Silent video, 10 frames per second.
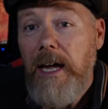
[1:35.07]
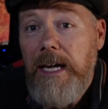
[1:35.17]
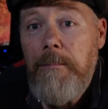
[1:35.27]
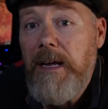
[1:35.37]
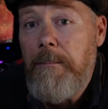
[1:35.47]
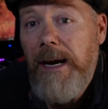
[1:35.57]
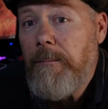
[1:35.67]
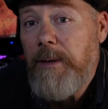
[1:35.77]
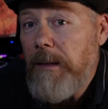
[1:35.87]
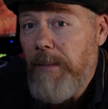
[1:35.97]
He
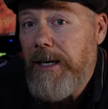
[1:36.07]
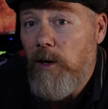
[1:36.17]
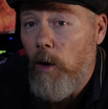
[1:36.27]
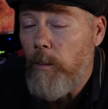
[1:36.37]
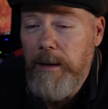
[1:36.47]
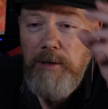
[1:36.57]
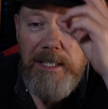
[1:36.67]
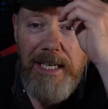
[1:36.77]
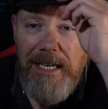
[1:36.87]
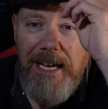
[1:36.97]
might be, he might not, but I'm
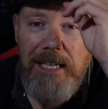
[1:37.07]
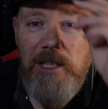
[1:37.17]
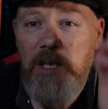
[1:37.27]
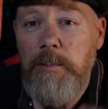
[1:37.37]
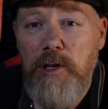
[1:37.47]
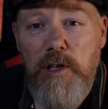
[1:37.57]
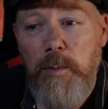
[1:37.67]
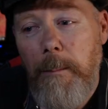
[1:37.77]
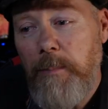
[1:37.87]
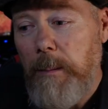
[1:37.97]
just saying, I get suspicious
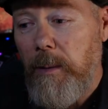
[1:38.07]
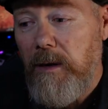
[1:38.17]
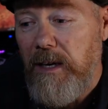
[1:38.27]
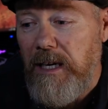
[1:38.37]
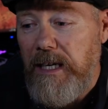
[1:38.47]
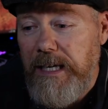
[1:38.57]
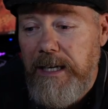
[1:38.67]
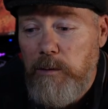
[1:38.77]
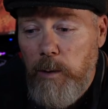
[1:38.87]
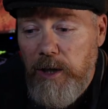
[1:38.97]
when people
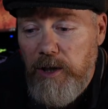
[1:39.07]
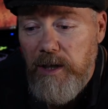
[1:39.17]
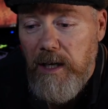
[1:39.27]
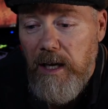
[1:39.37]
lead with,